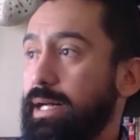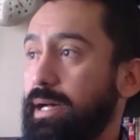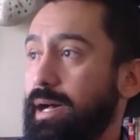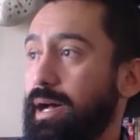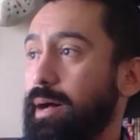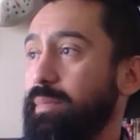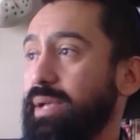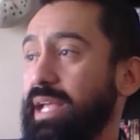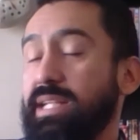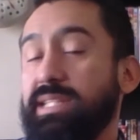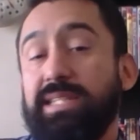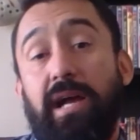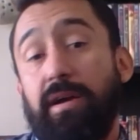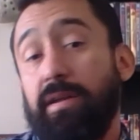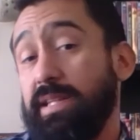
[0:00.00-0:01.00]
I'm getting
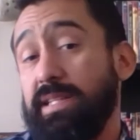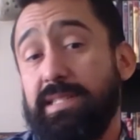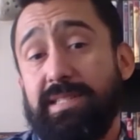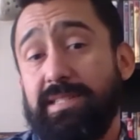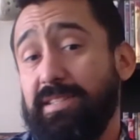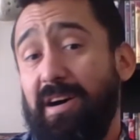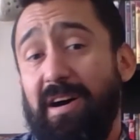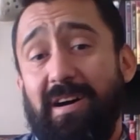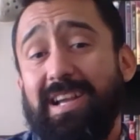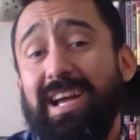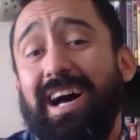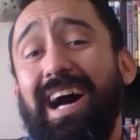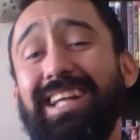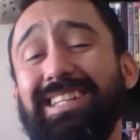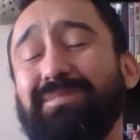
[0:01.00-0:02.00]
tired of this song,
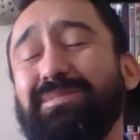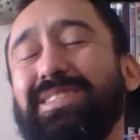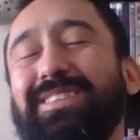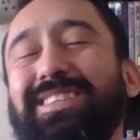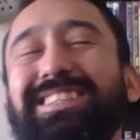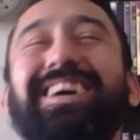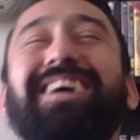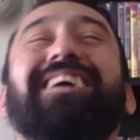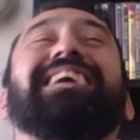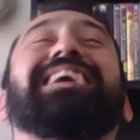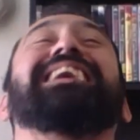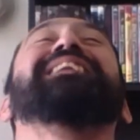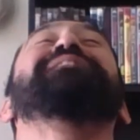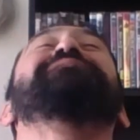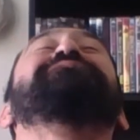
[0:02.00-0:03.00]
guys. I'm so
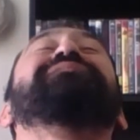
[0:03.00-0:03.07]
sorry.